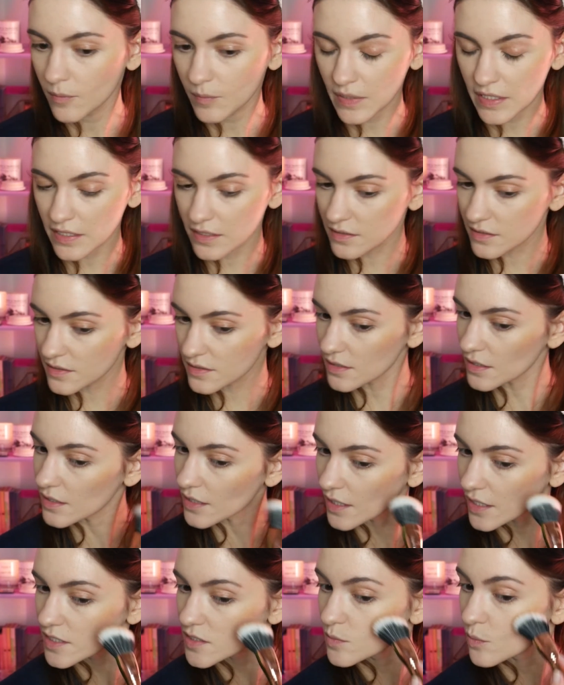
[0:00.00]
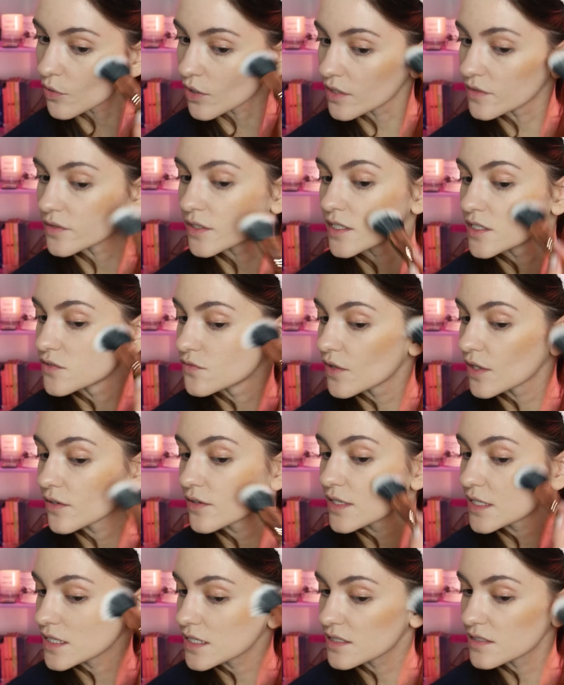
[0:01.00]
But this is a nice bronzer. It's very
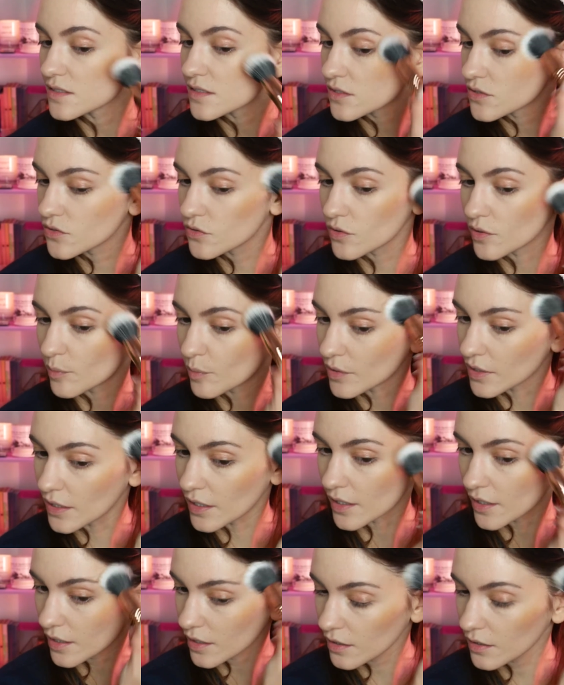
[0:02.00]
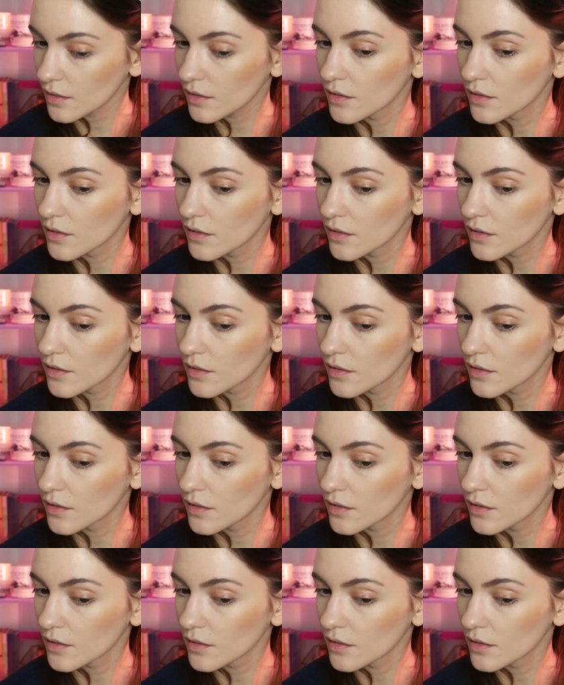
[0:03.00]
easy to apply.